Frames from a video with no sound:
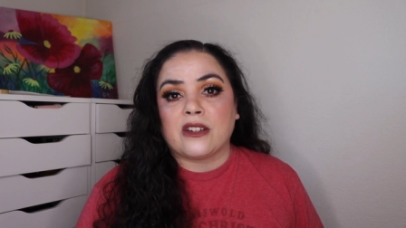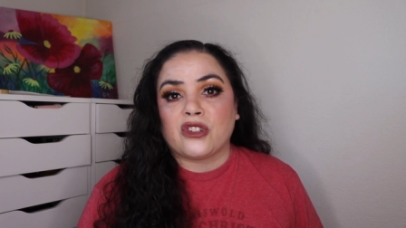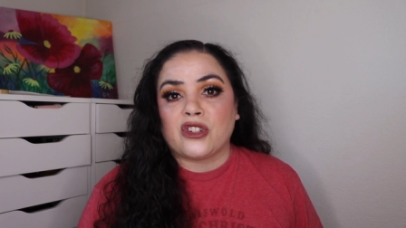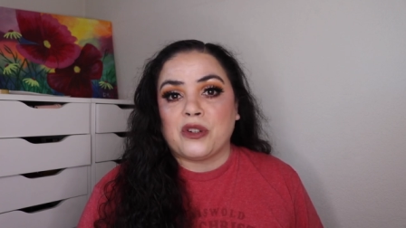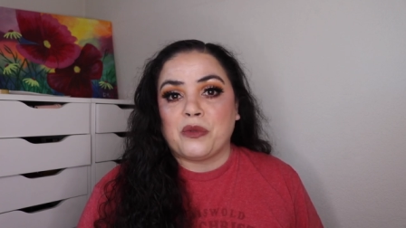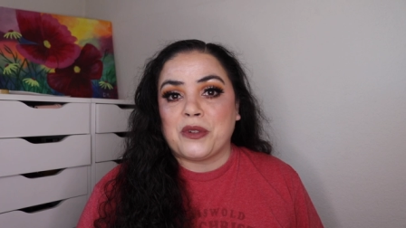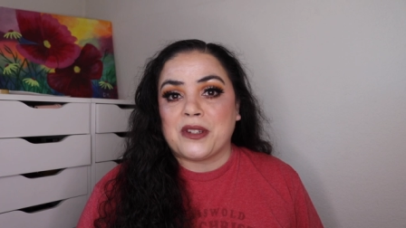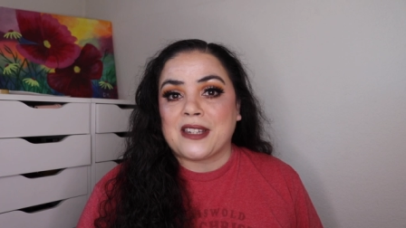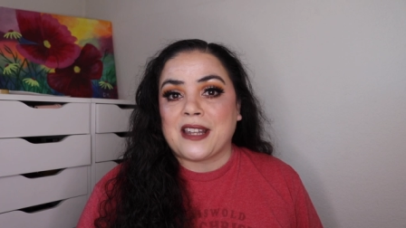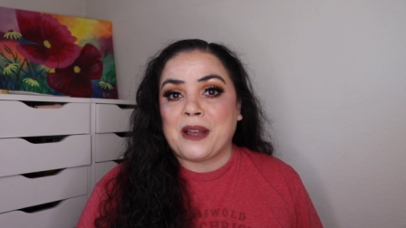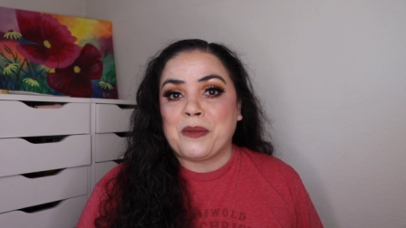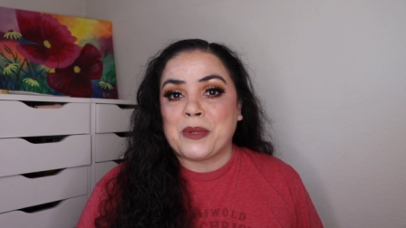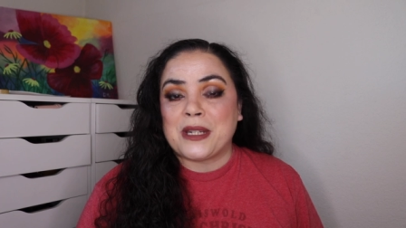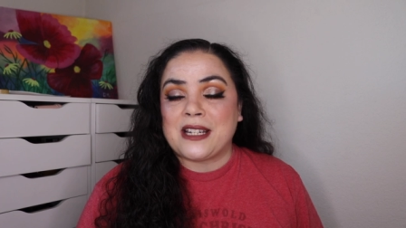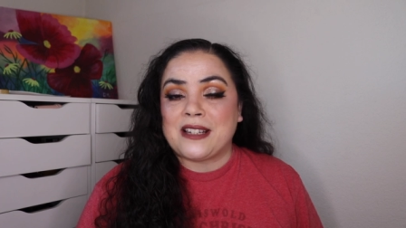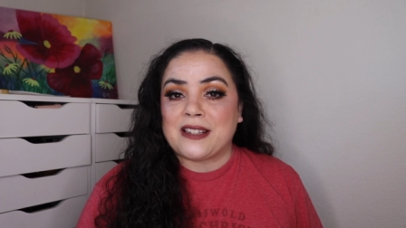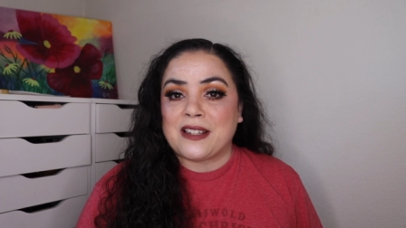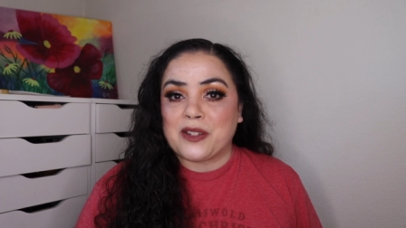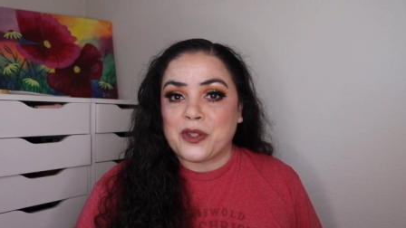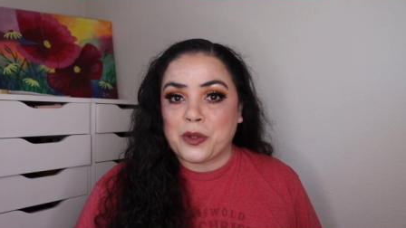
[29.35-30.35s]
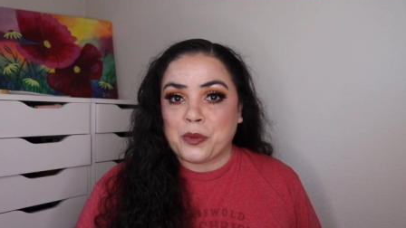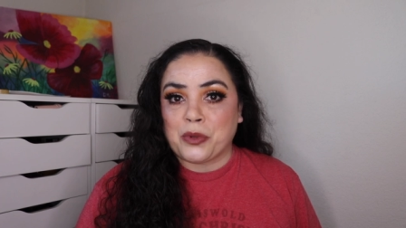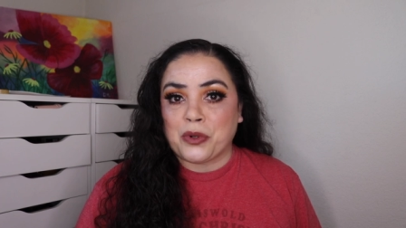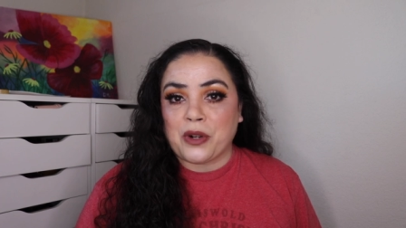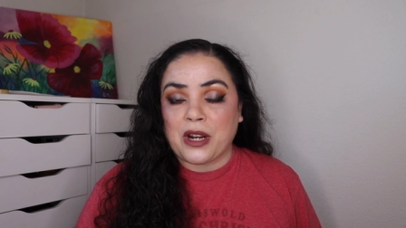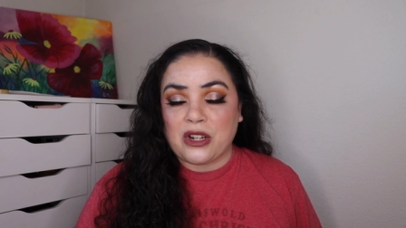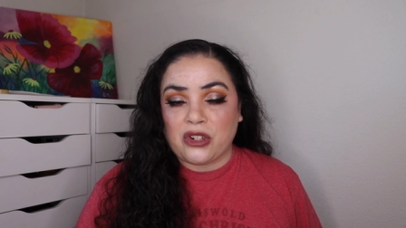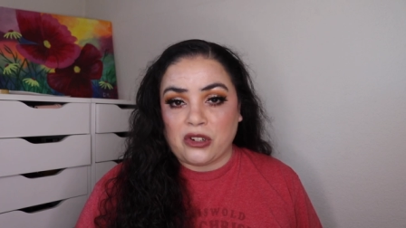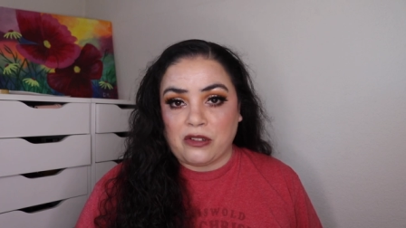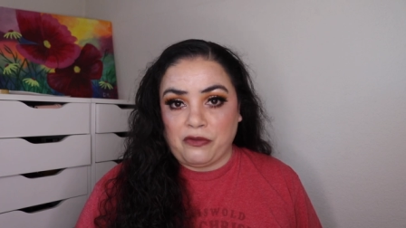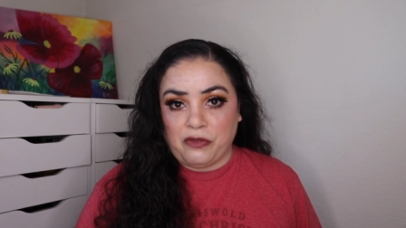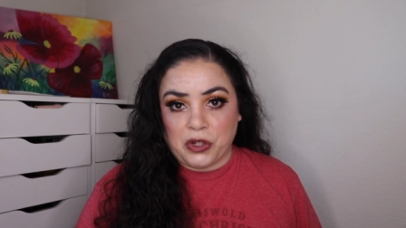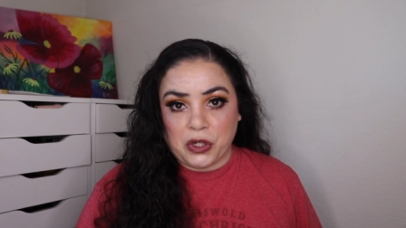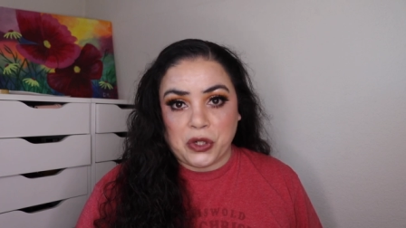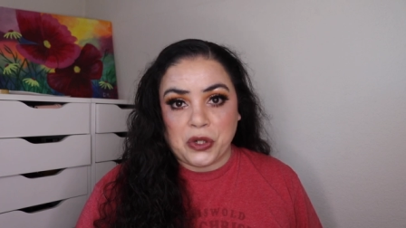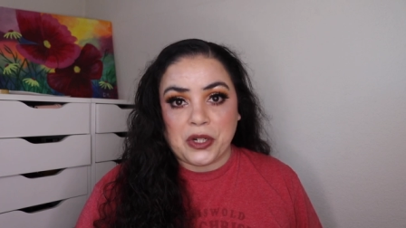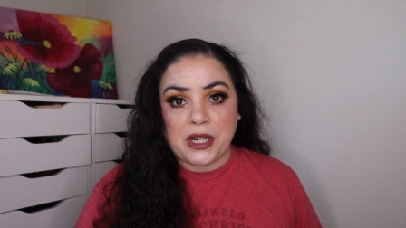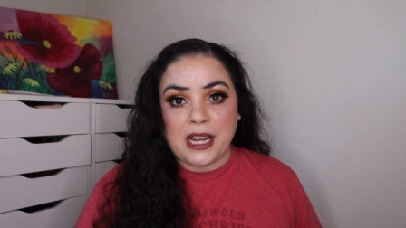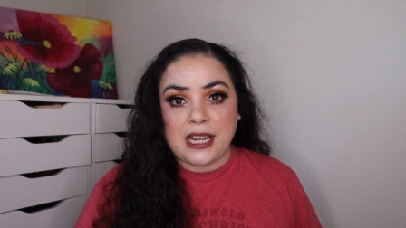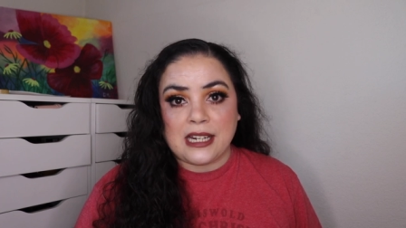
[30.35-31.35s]
she was Emily's inspiration for
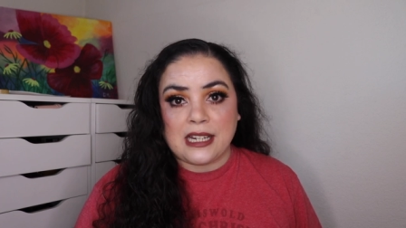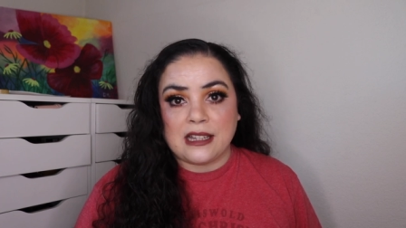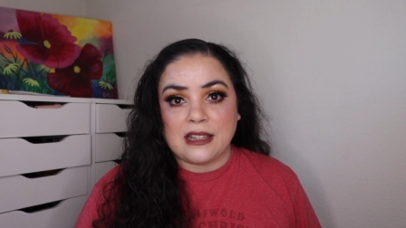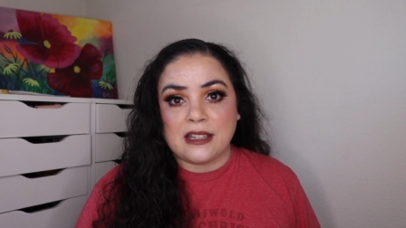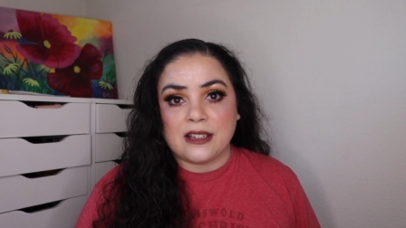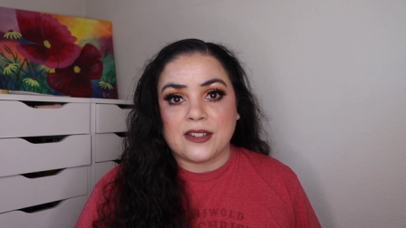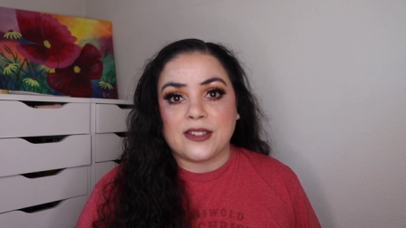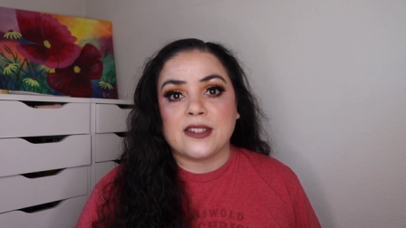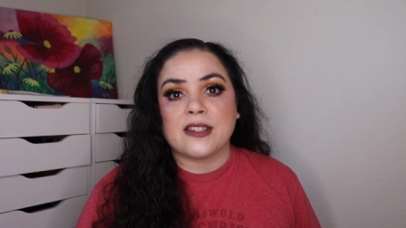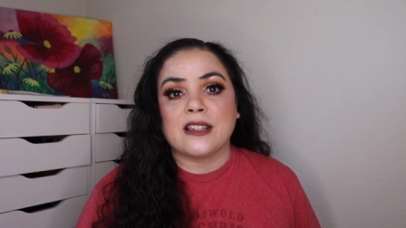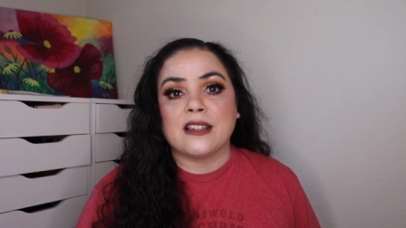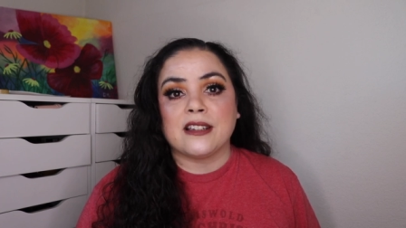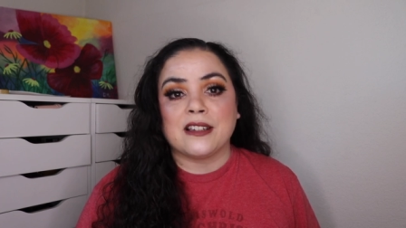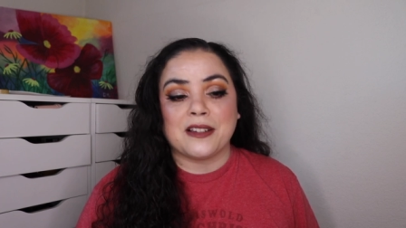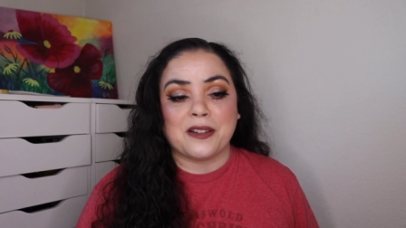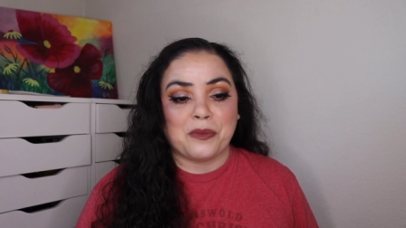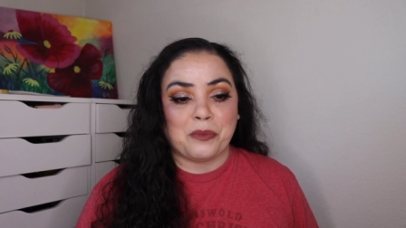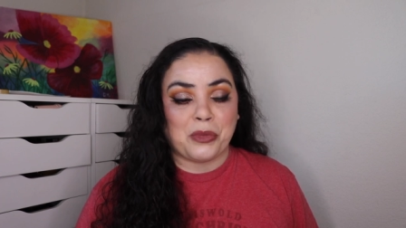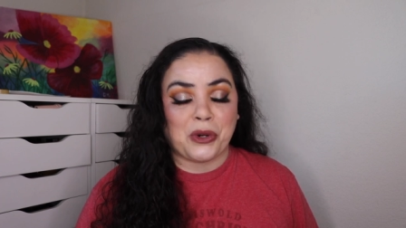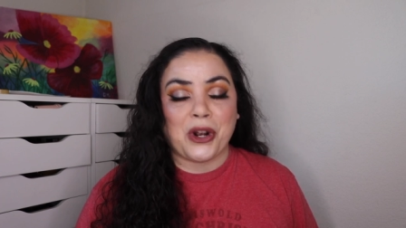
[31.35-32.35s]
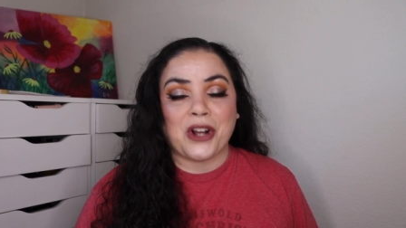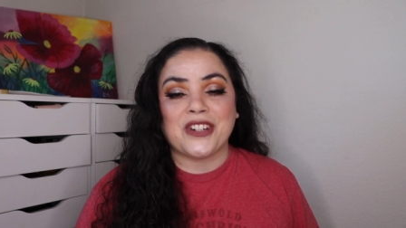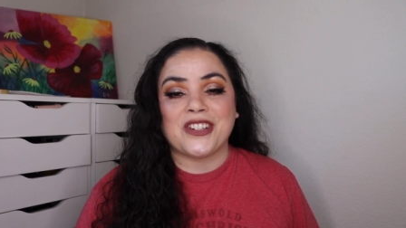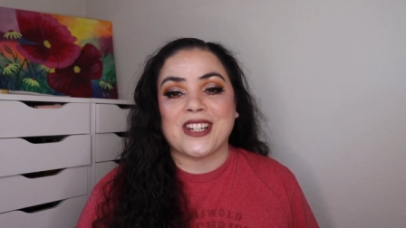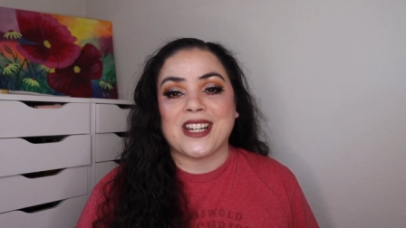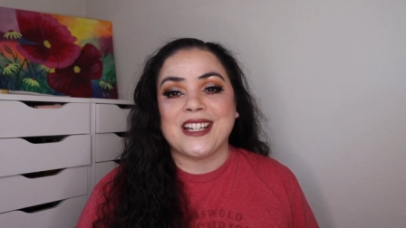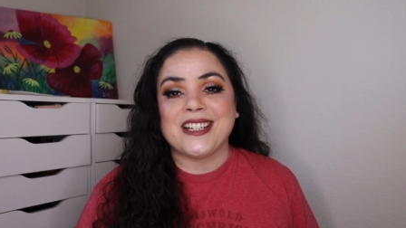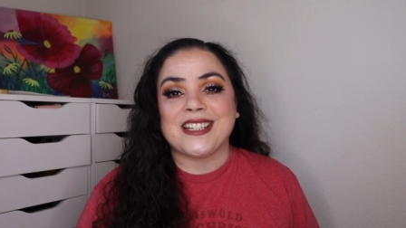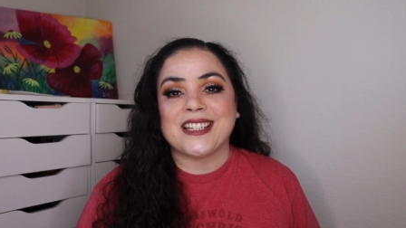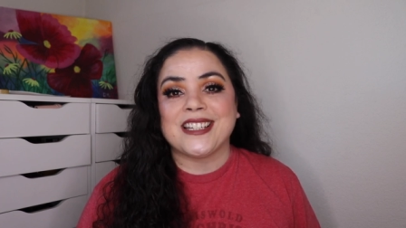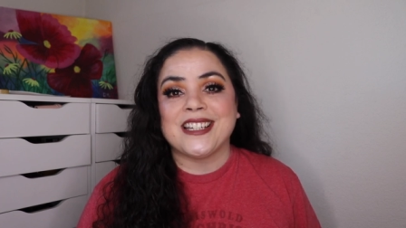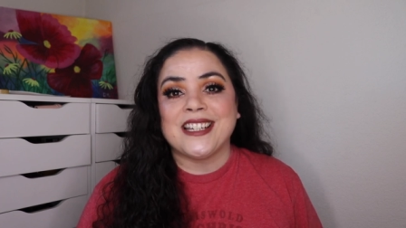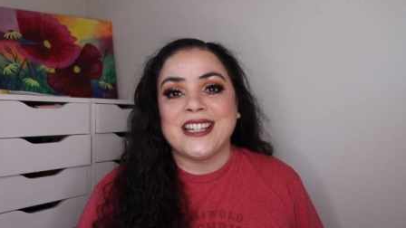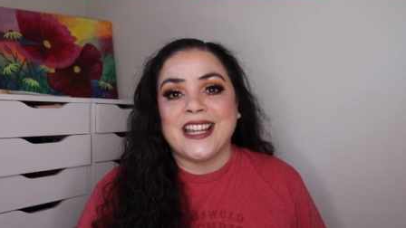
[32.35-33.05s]
creating this project.